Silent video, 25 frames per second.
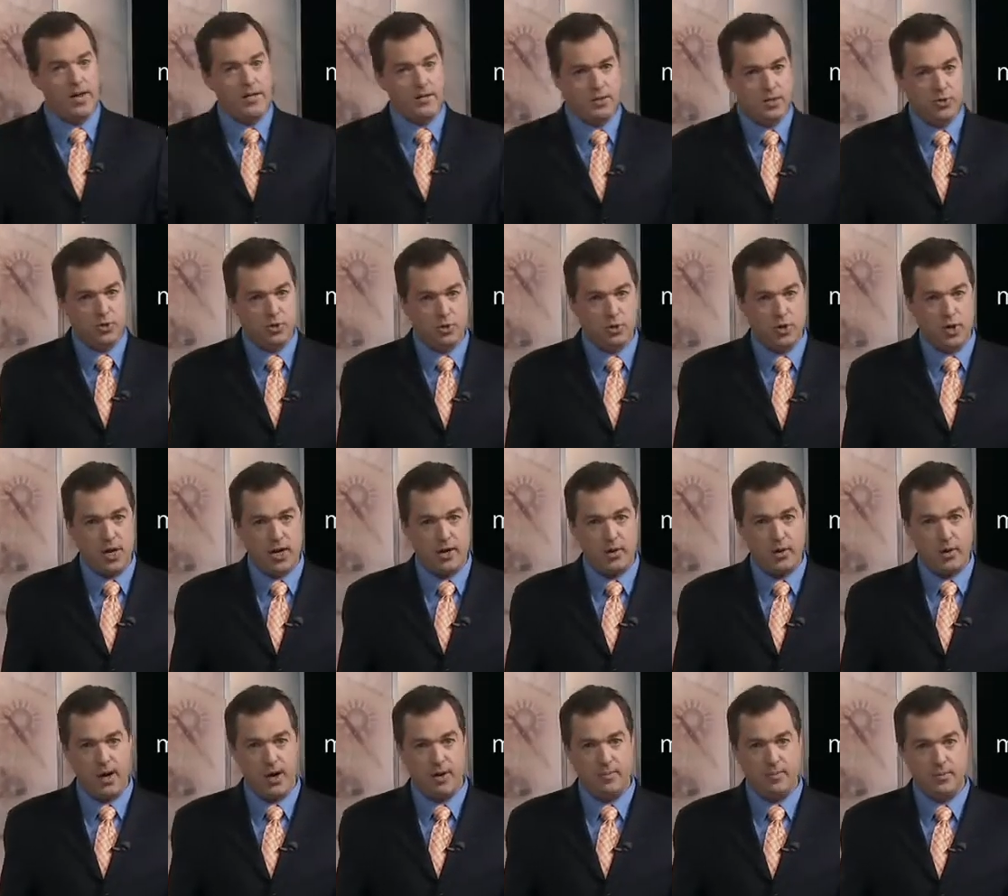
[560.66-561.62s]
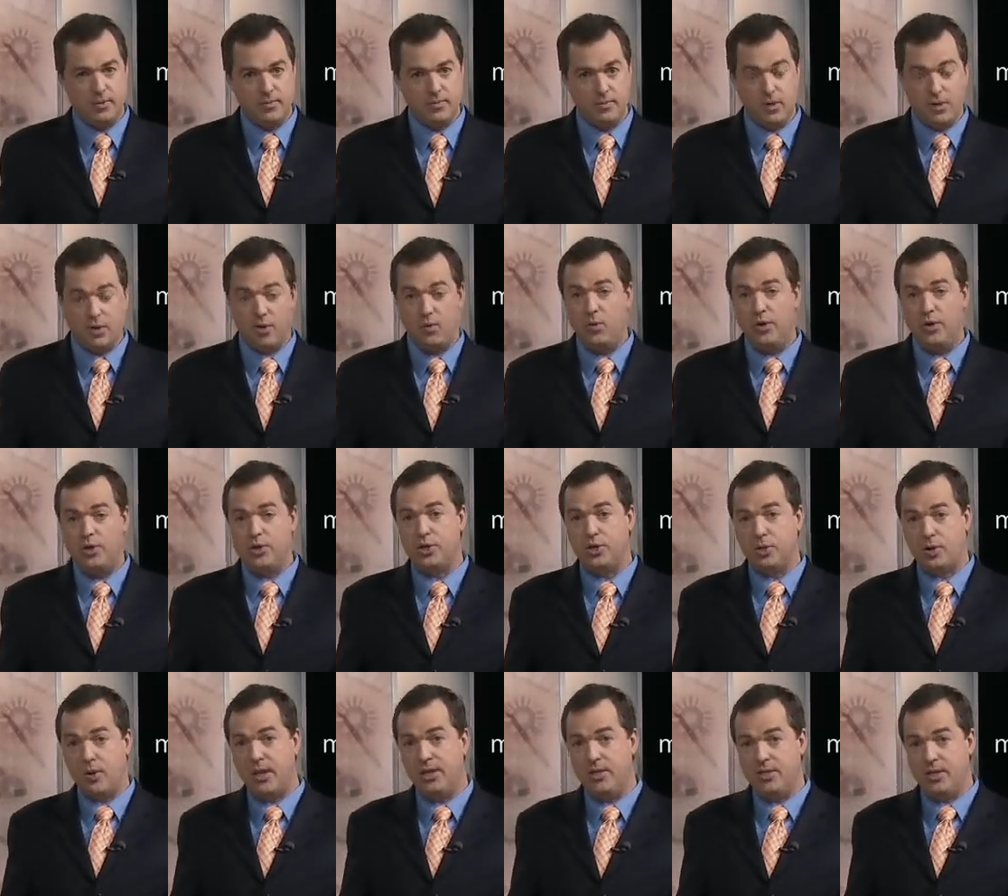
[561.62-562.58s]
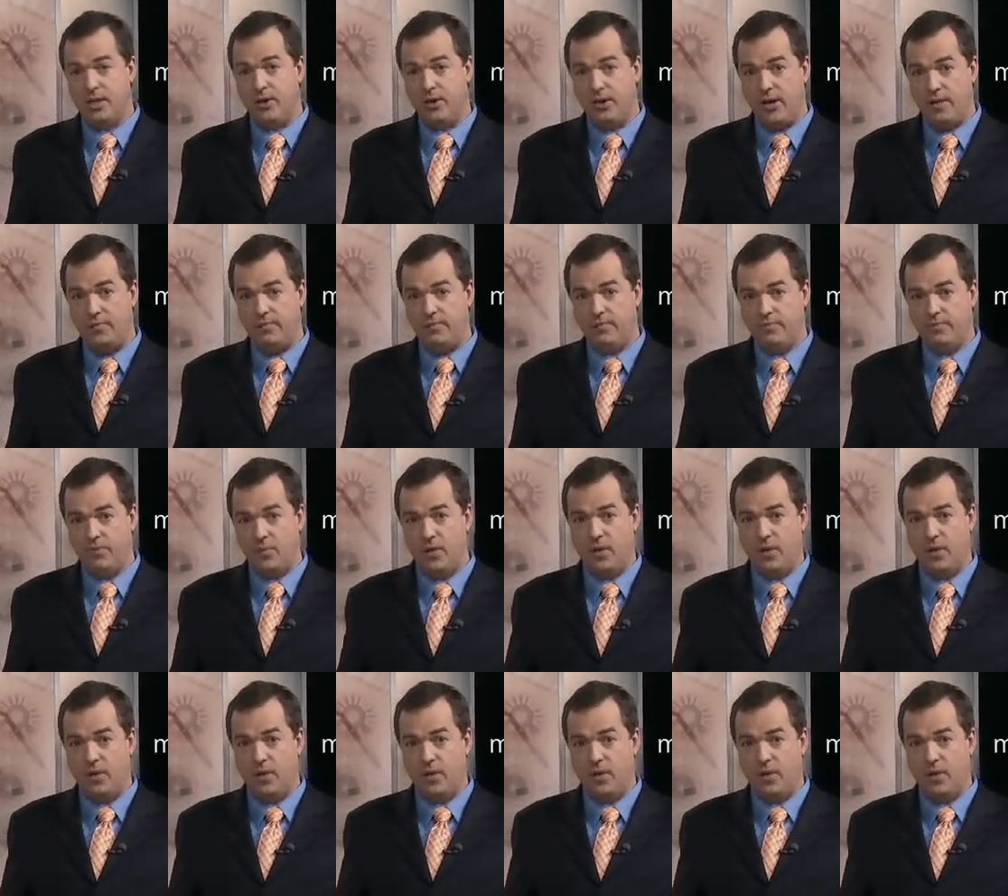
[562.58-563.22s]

those trigrams till he reached a criterion,